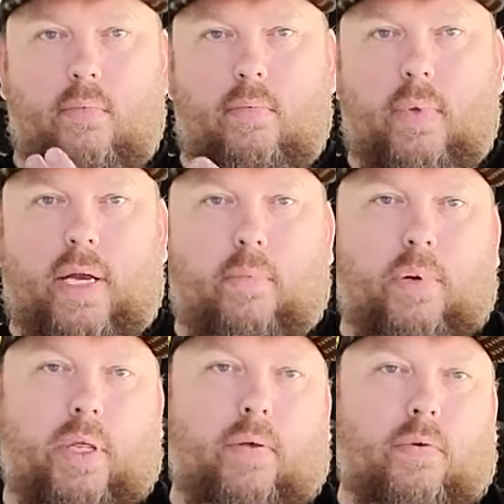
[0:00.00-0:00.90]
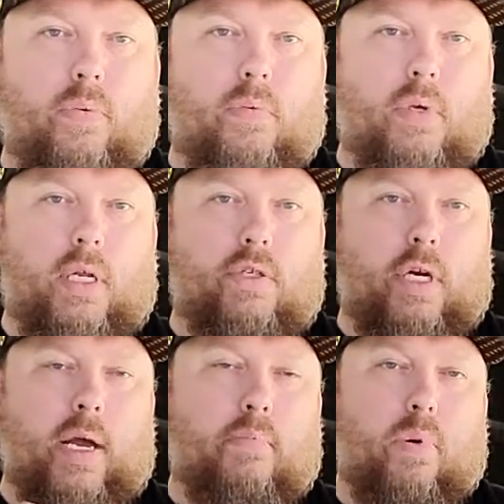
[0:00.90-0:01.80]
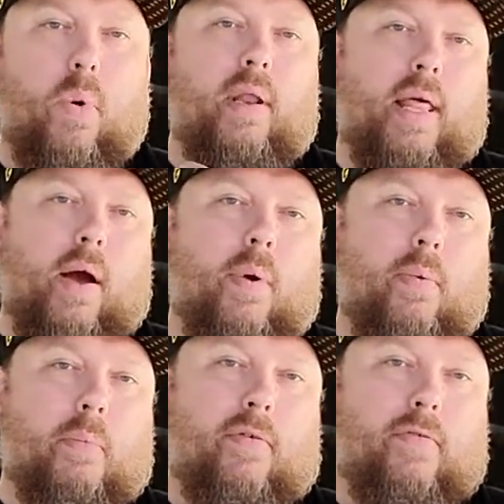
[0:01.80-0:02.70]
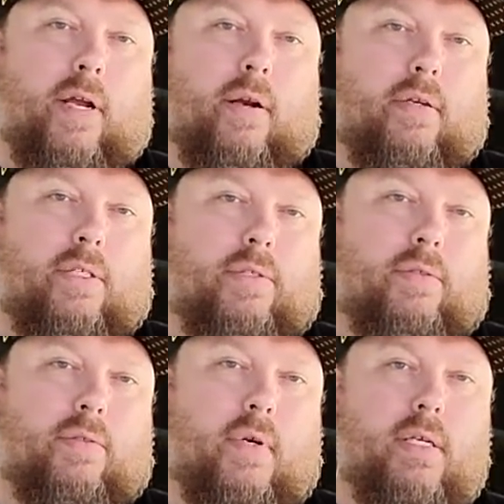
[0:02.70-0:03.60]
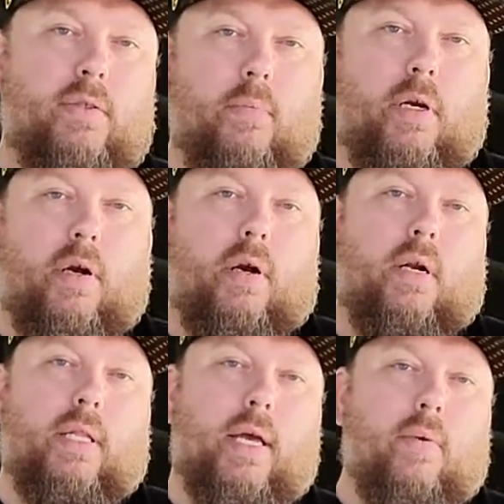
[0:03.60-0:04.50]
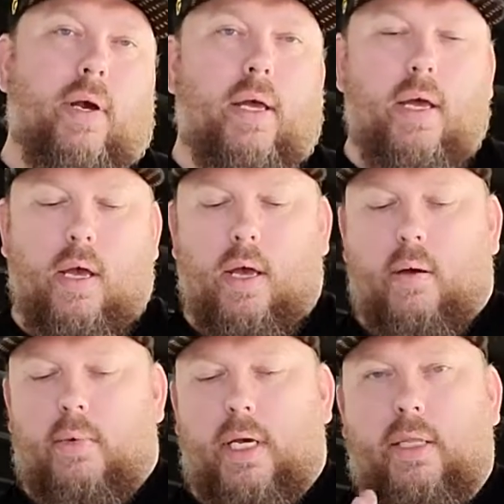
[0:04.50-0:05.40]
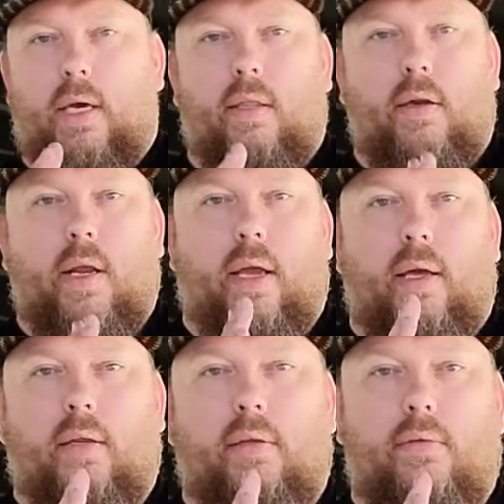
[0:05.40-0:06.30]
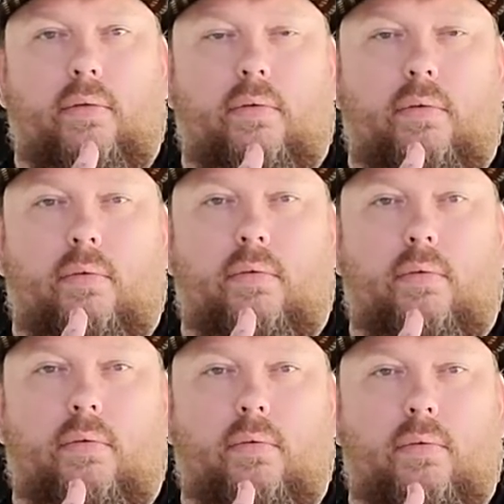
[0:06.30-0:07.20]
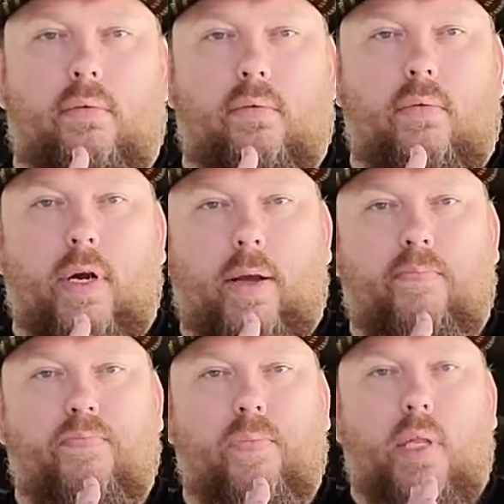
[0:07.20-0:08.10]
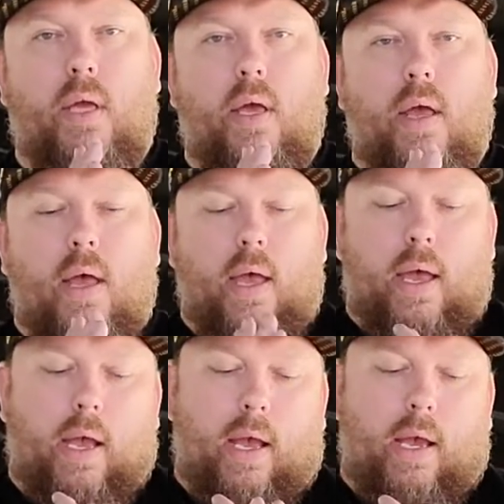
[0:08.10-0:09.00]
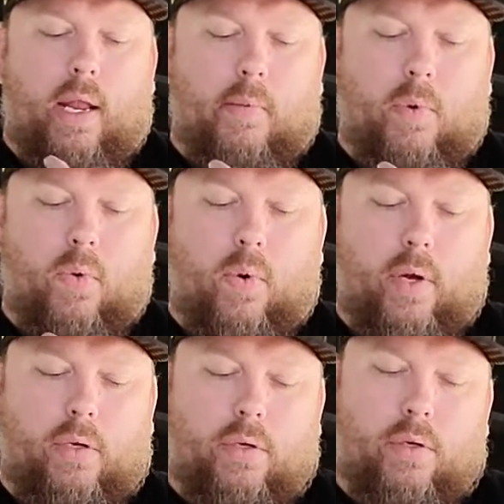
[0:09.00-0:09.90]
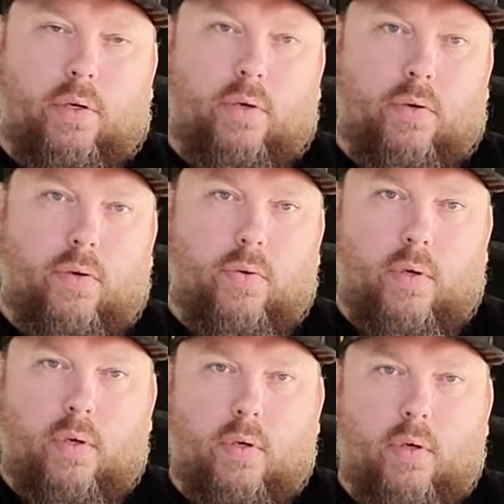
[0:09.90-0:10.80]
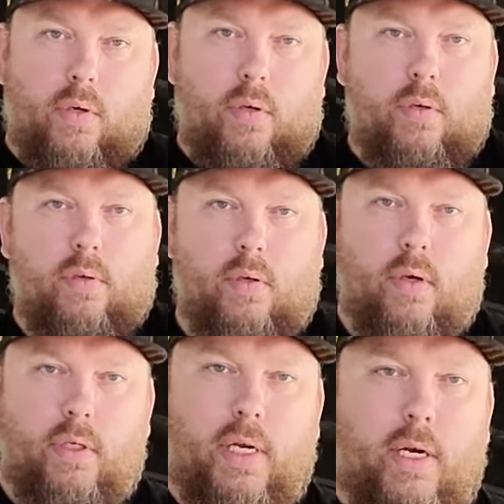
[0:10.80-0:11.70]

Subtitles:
like I'm gonna try and point that way with my fingers. All right, so I'm curling that way. Take the other hand, all right, and I'm going to get